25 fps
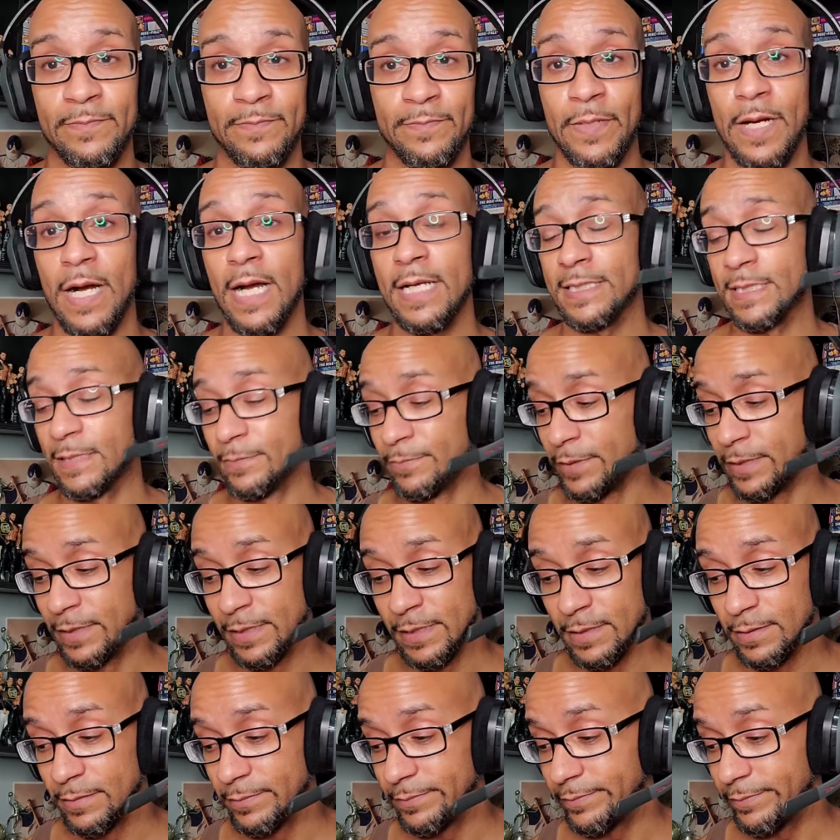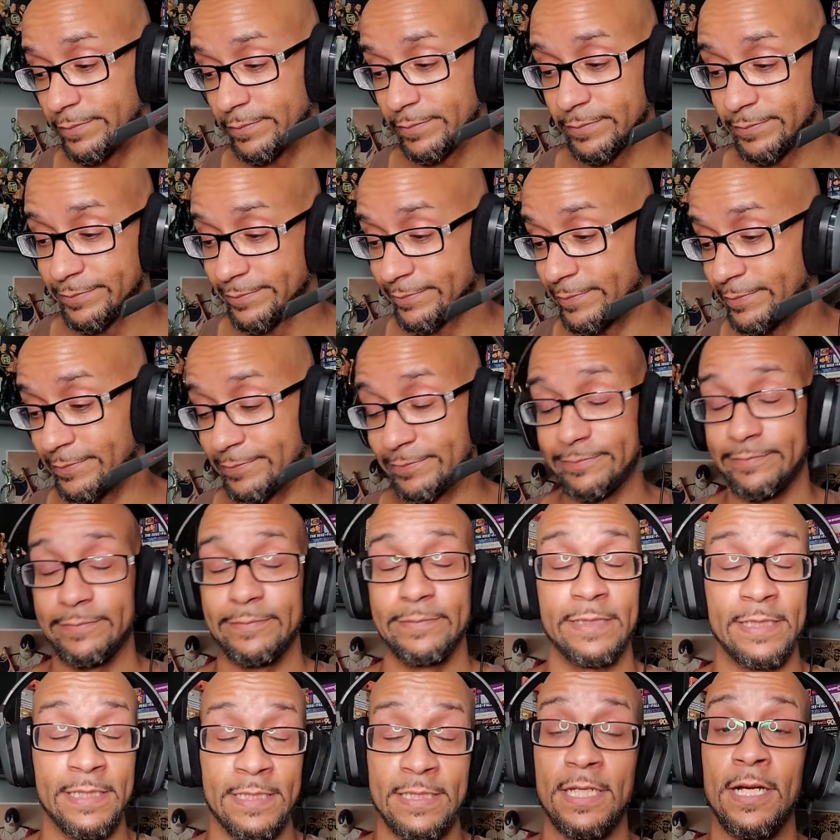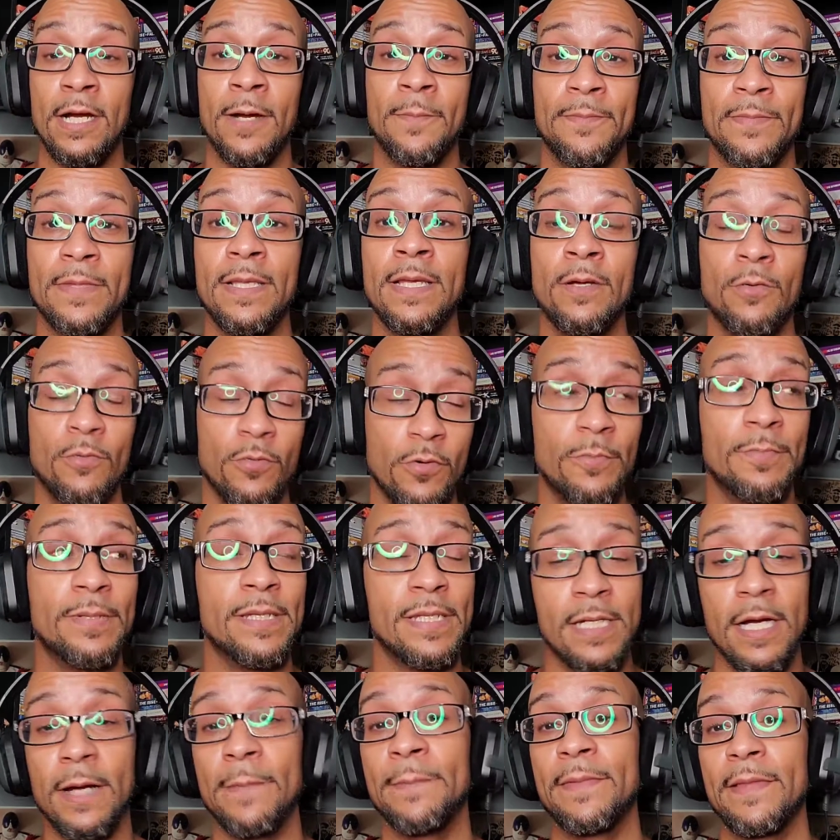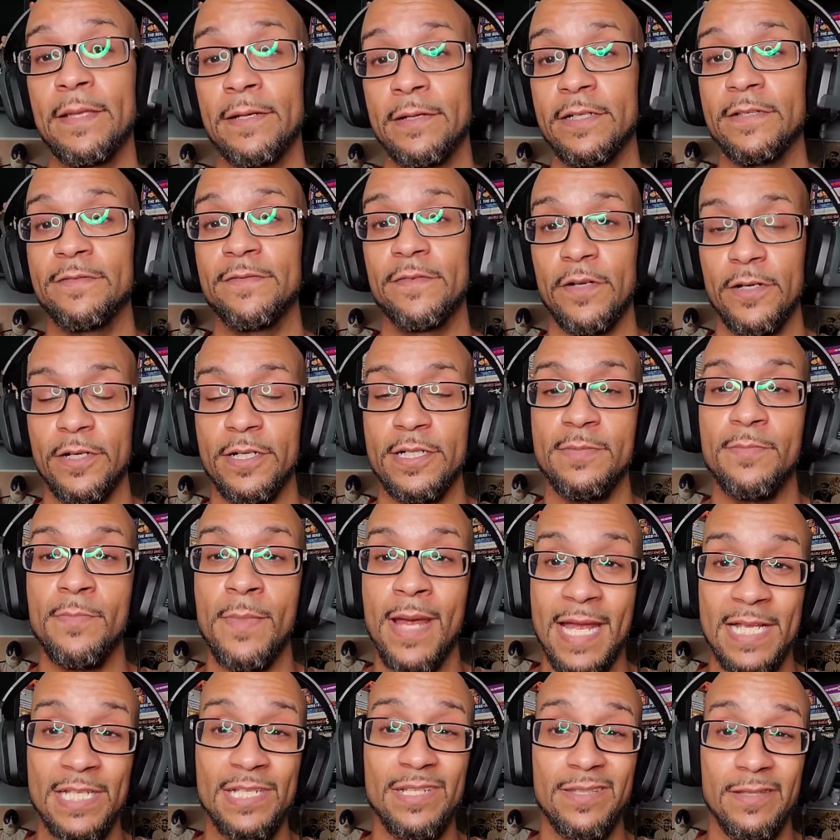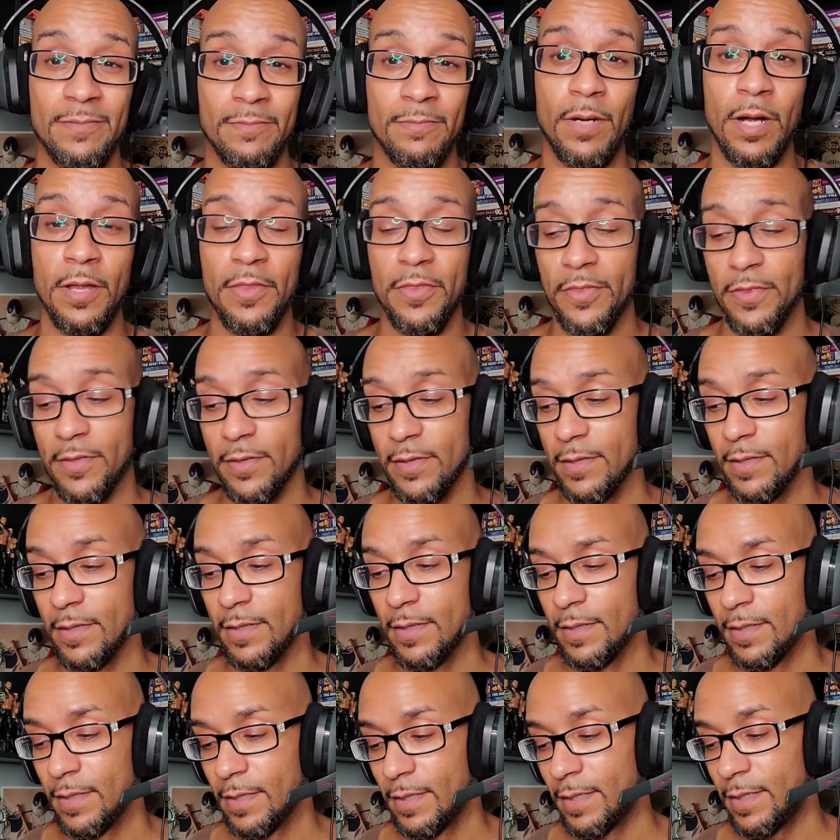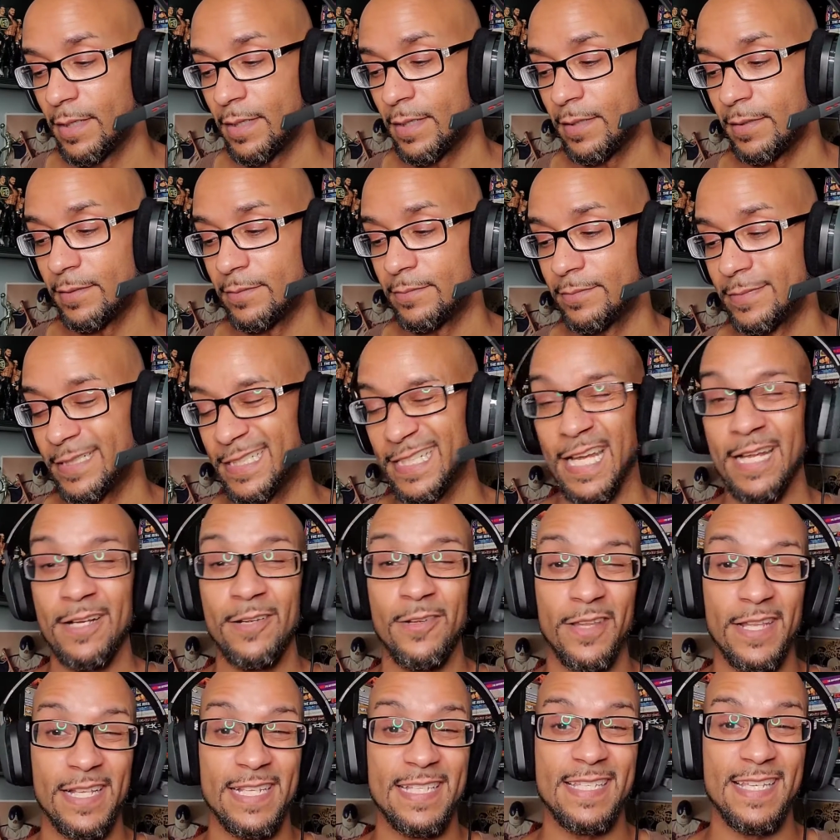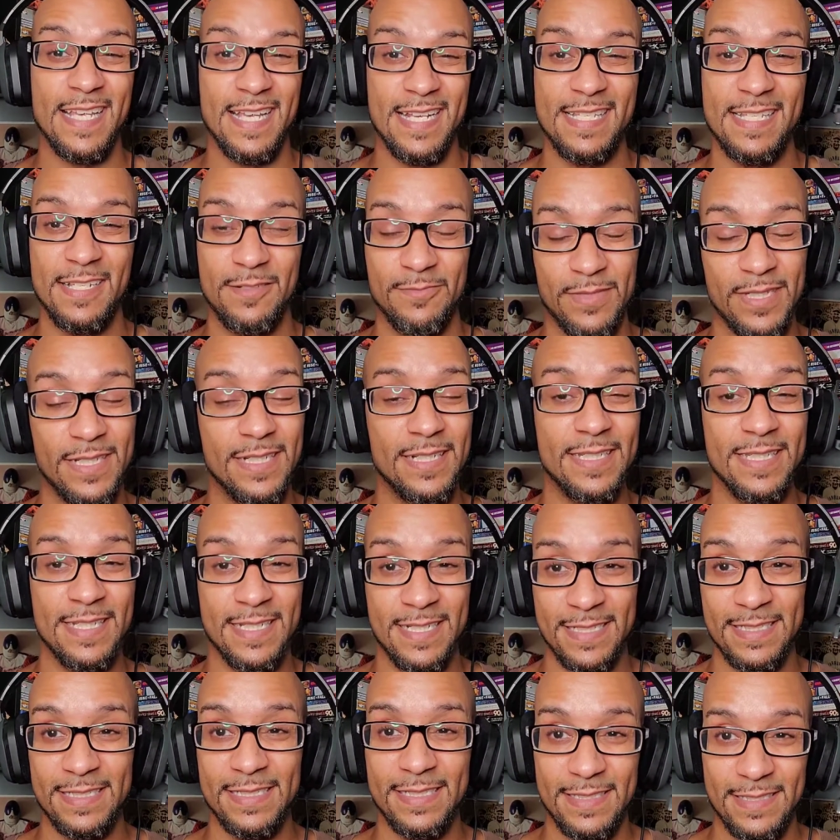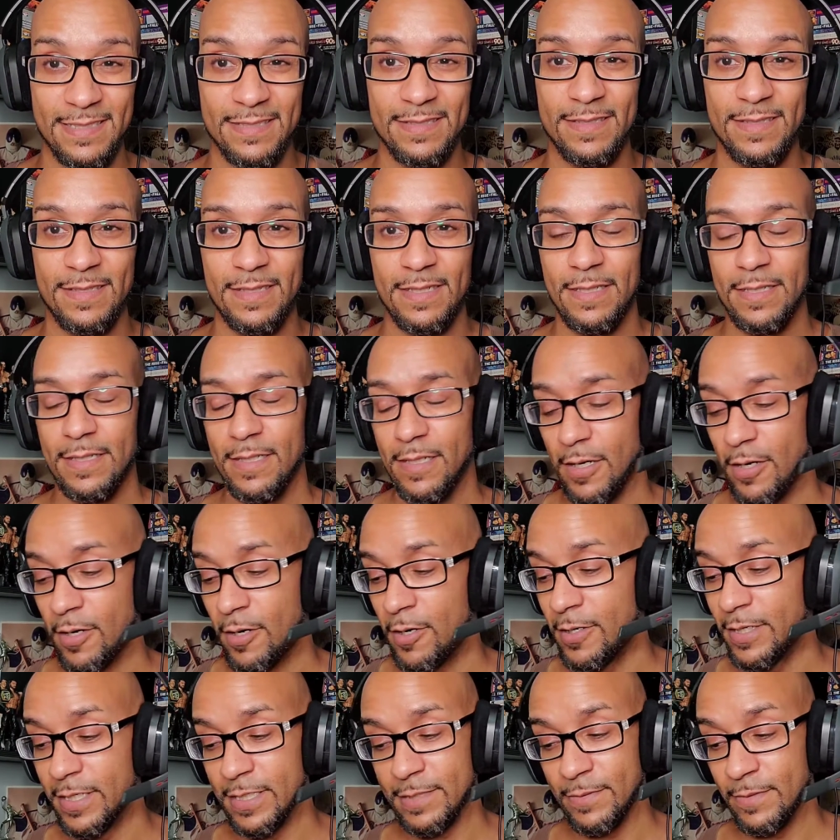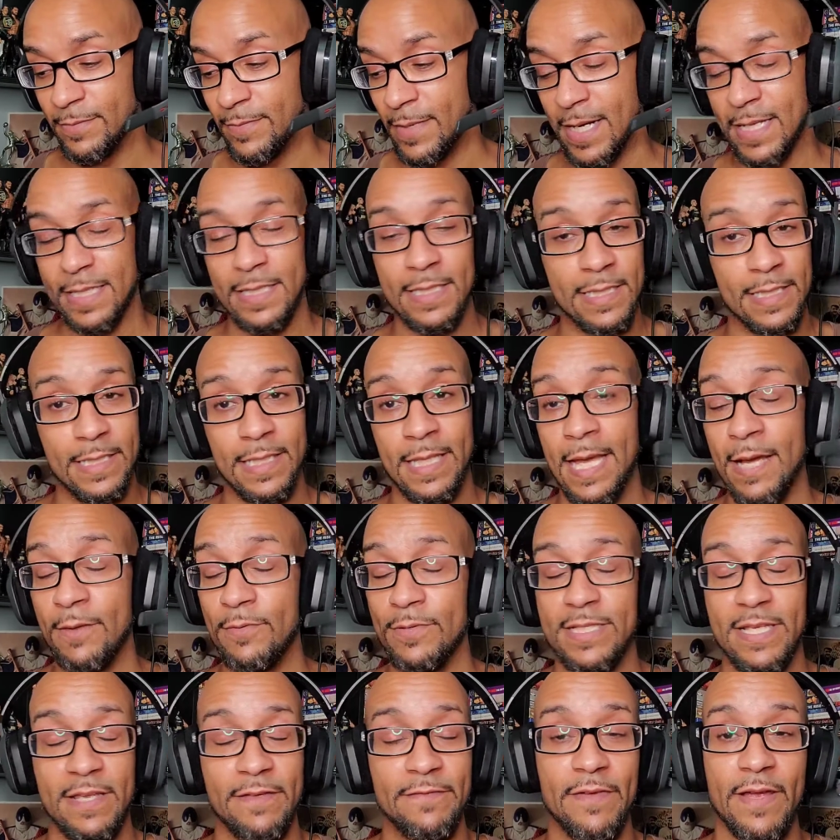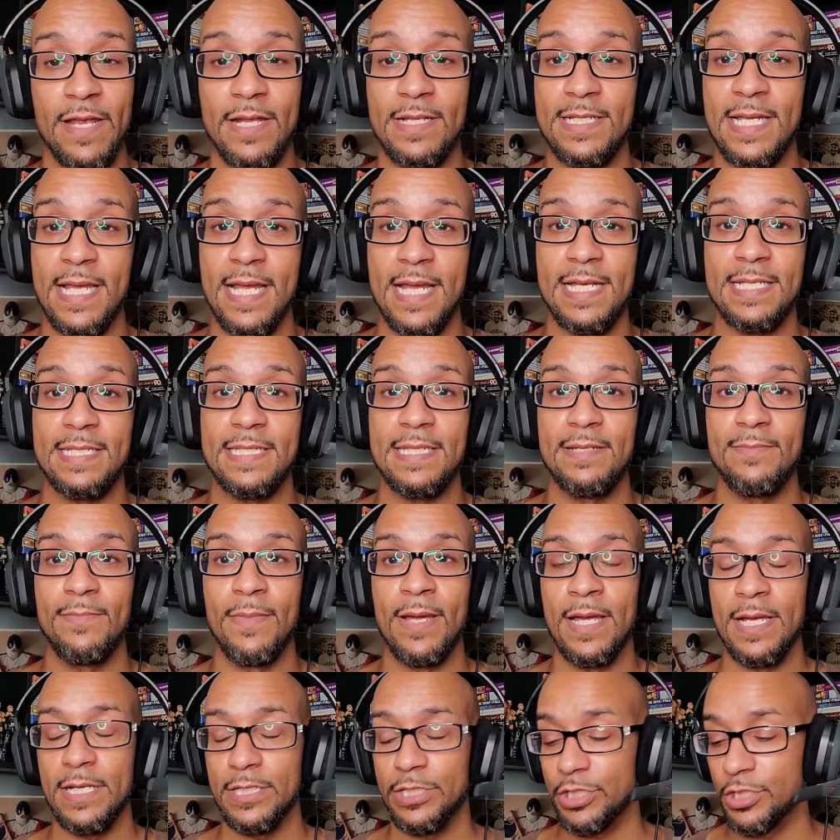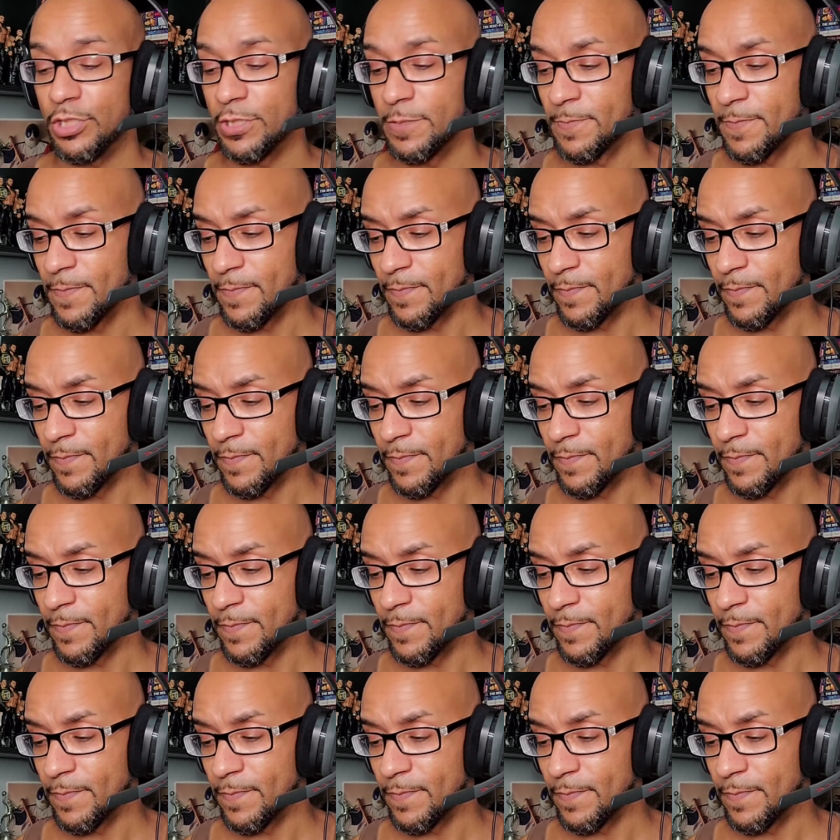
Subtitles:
possibly, it will be up there as far as match of the month. And I know that's saying something because it is August, but man, that was a fantastic match.